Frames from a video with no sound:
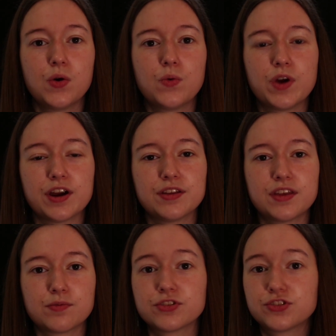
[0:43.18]
where
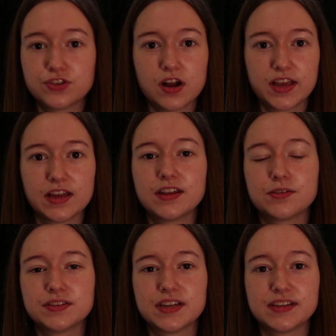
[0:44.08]
they were struck and
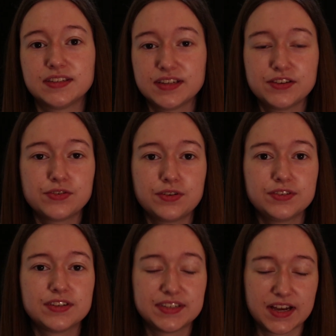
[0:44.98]
there was a
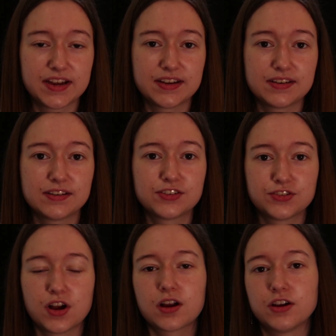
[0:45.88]
single design
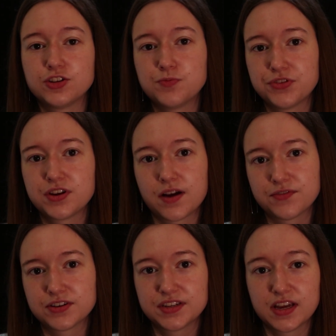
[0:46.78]
struck onto both the
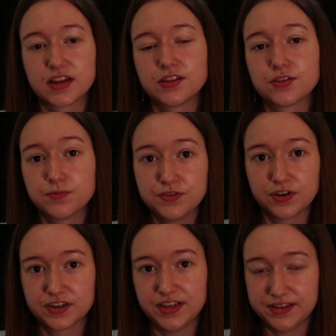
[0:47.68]
obverse and the
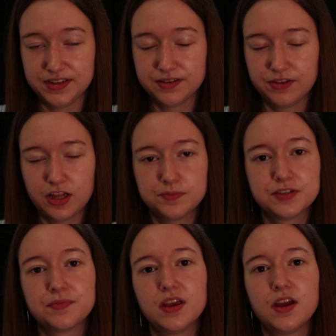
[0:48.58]
reverse as they
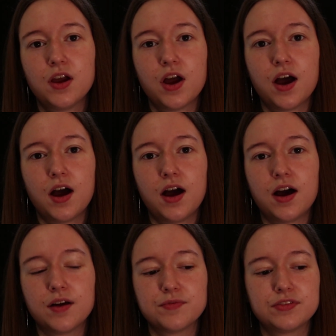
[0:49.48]
developed.
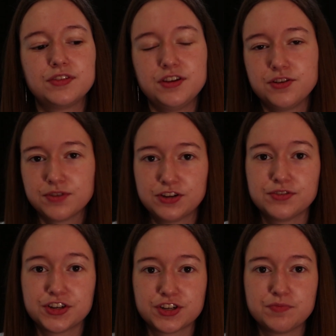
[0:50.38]
The Greek
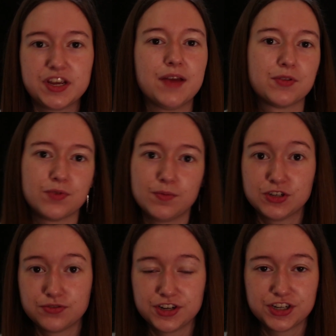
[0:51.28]
tradition became the
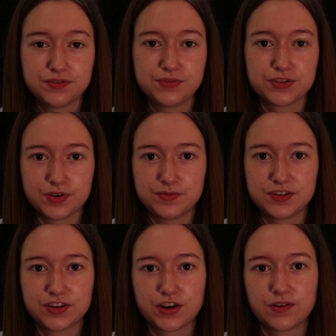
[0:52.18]
Roman tradition when the
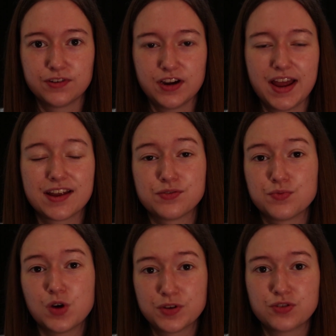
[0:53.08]
Romans took over,
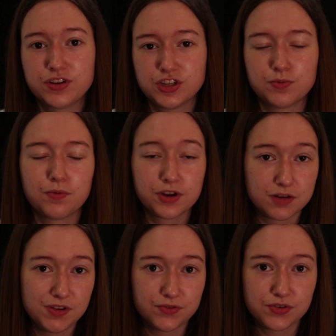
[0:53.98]
and Roman coins are what we're
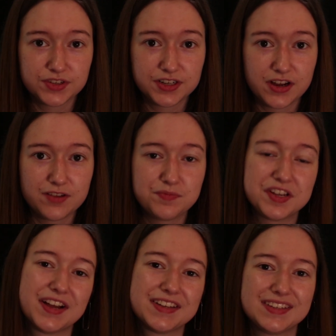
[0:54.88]
going to be focusing on
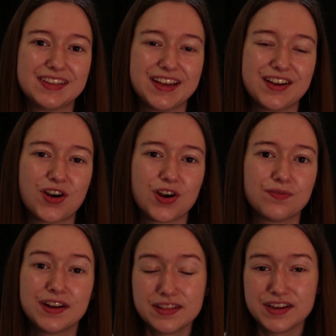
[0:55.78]
because they are
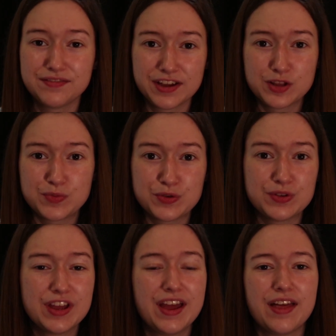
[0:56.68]
readily
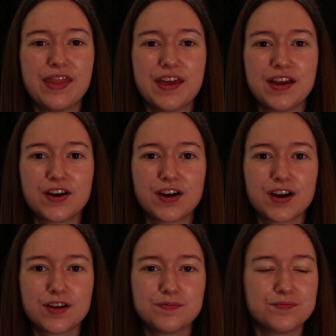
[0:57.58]
available. They
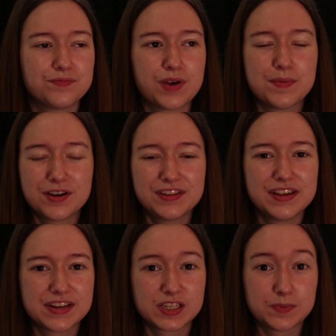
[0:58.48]
are
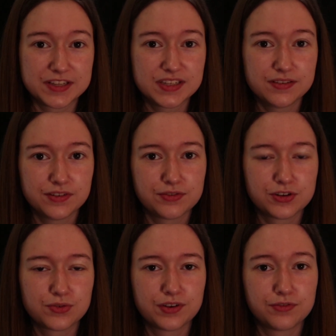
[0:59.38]
primarily inexpensive if
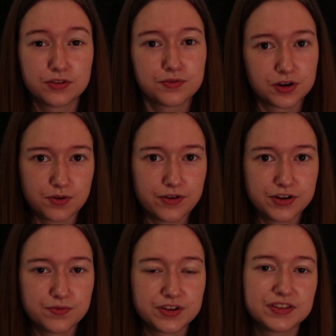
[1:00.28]
you're going for lower
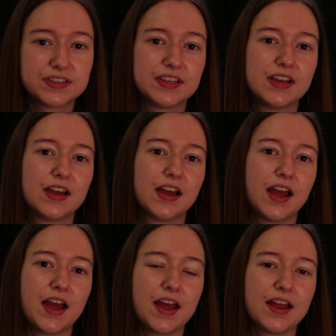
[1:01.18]
quality ones,
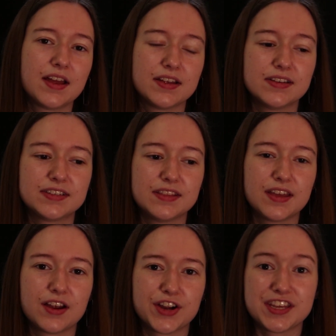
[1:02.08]
and
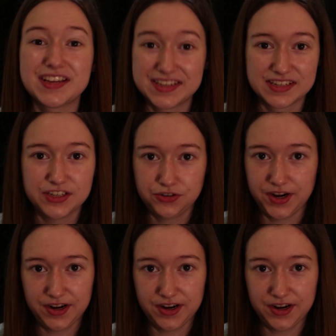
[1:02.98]
they are the easiest to